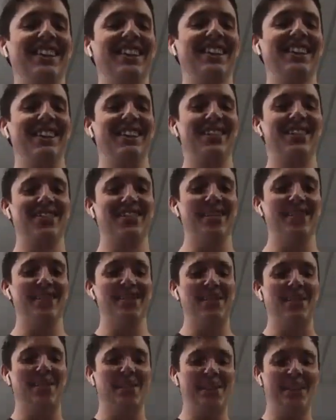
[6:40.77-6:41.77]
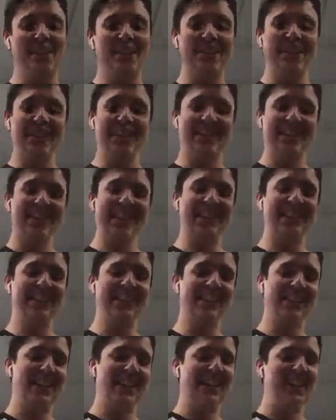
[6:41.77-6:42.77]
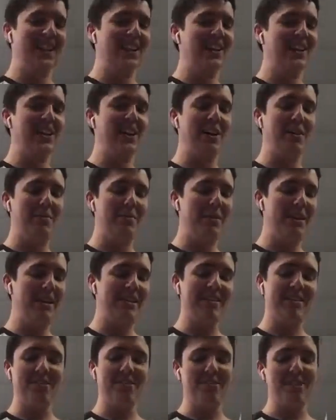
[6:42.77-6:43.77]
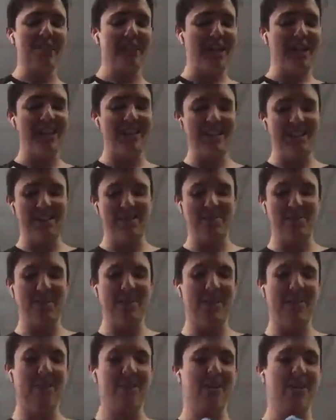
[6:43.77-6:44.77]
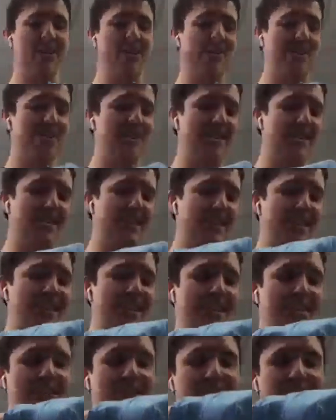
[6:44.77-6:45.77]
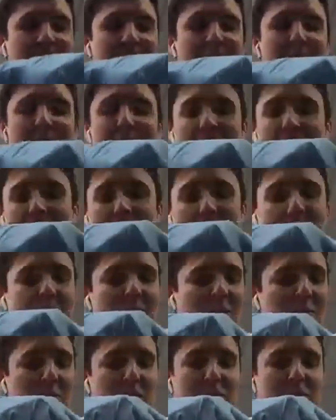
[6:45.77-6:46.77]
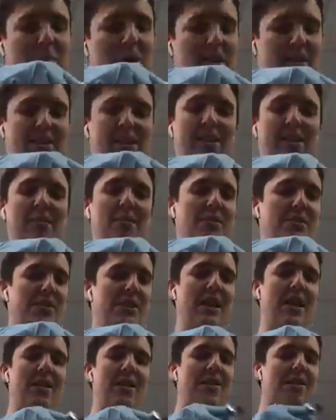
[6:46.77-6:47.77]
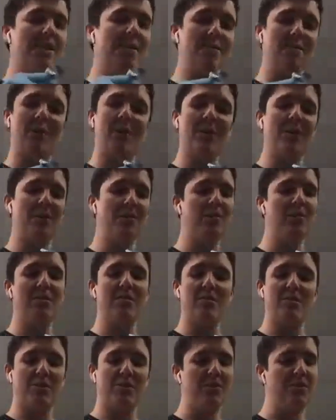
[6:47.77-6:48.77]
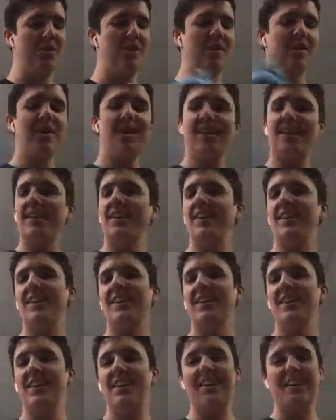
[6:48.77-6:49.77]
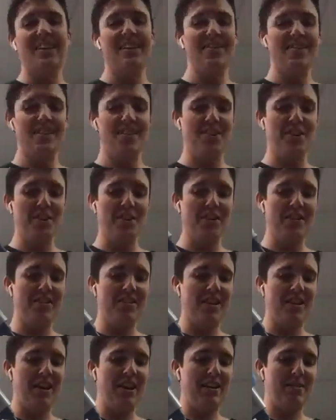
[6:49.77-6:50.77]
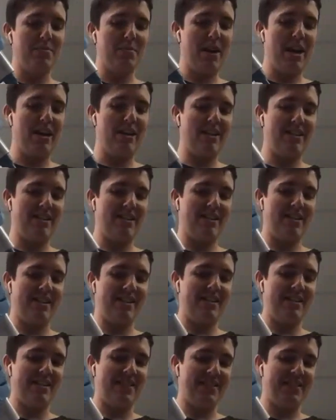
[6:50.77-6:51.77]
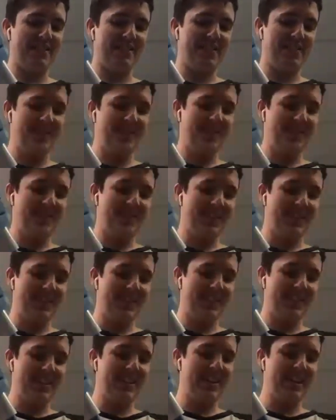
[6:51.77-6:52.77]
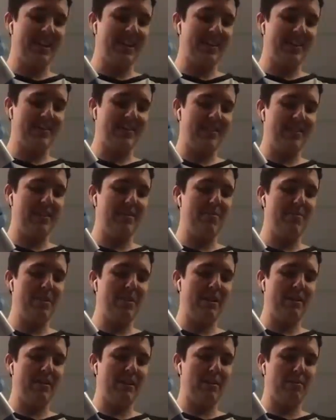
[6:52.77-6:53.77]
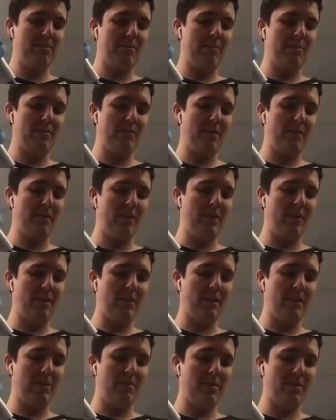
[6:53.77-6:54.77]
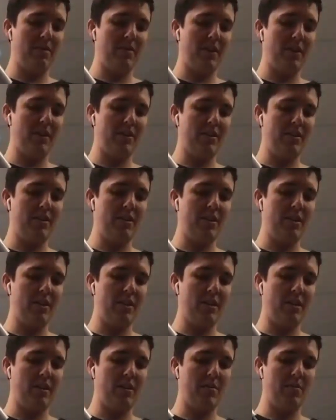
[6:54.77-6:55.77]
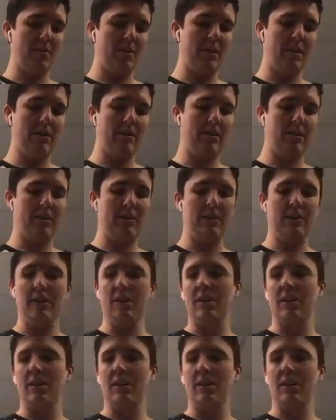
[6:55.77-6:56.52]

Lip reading: So, gotta mix the reagents really well. You know, gotta mix up those pipette tips, scatter them all over the floor. It's good science practices. All right, gonna mix up the lambda-phage DNA a little bit.